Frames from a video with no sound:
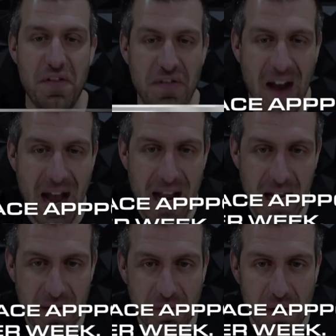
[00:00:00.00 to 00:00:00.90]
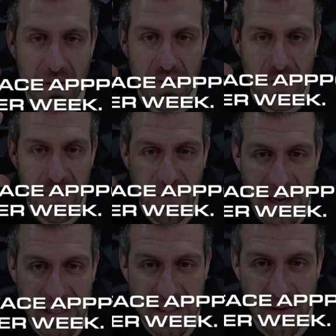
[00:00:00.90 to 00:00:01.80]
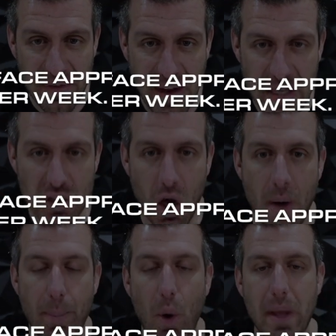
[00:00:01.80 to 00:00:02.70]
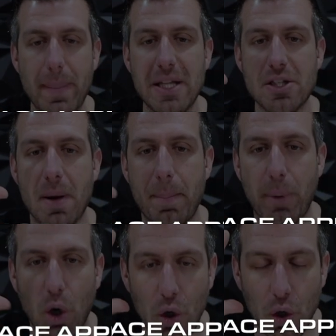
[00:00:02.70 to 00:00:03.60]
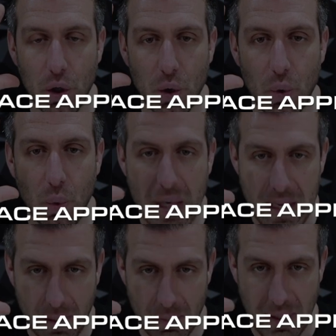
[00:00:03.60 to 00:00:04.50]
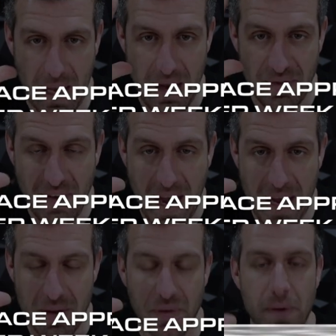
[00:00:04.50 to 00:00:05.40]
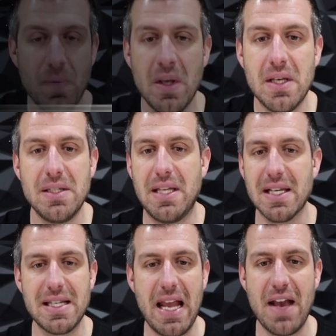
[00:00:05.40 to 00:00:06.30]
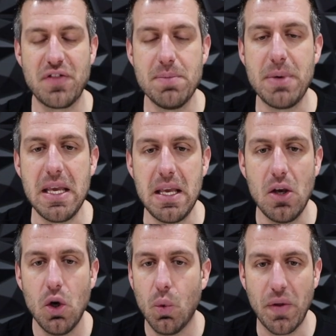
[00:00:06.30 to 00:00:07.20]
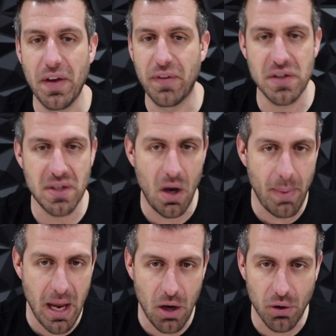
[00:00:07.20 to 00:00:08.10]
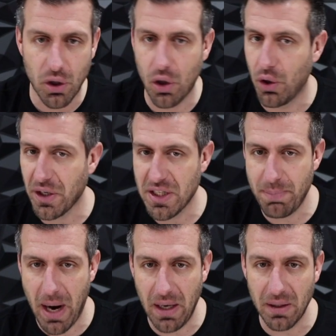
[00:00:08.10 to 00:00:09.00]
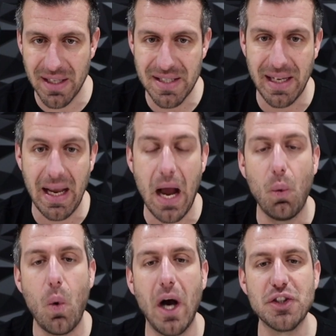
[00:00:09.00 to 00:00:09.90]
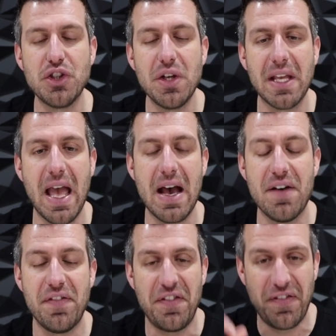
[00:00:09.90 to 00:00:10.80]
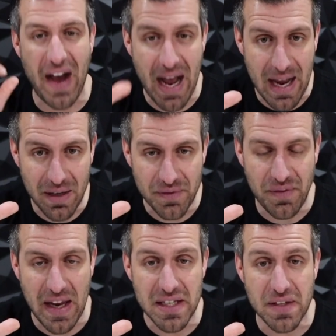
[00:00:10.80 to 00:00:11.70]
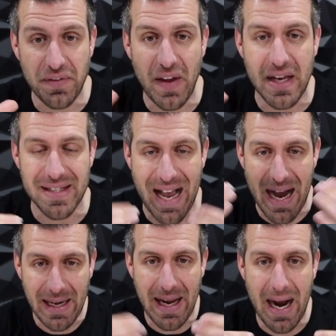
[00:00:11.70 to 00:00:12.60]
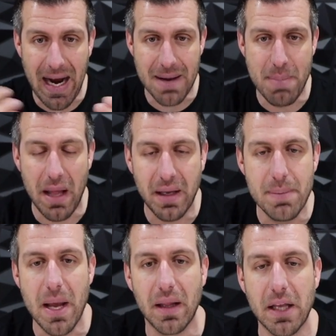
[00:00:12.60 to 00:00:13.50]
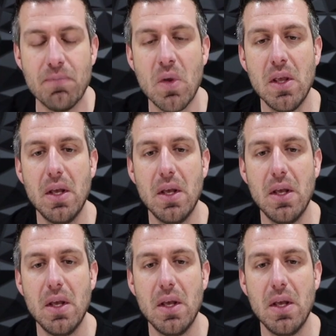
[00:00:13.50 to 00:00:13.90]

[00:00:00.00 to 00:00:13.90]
5 face-to-face appointments per week, okay? 5. Doesn't have to be with a for sale by owner or an expired listing. I want you to have 5 face-to-face, eye-to-eye, belly-to-belly